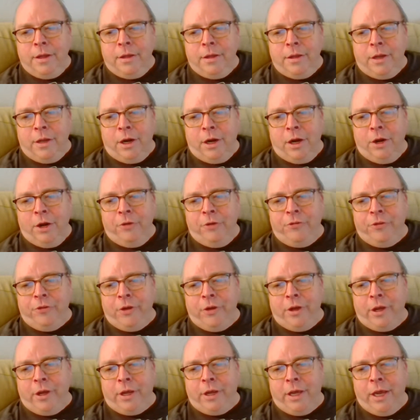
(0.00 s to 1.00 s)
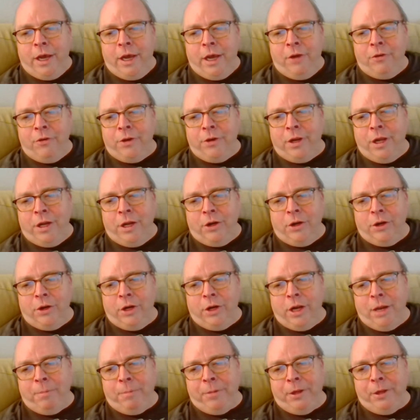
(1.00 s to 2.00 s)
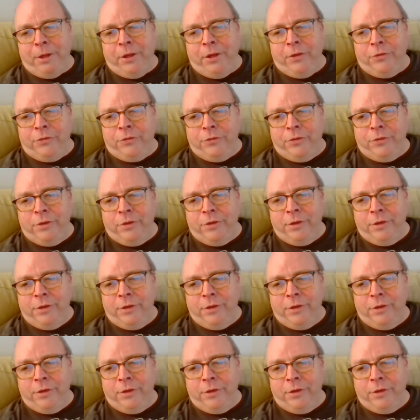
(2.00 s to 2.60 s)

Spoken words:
Large account color guppies.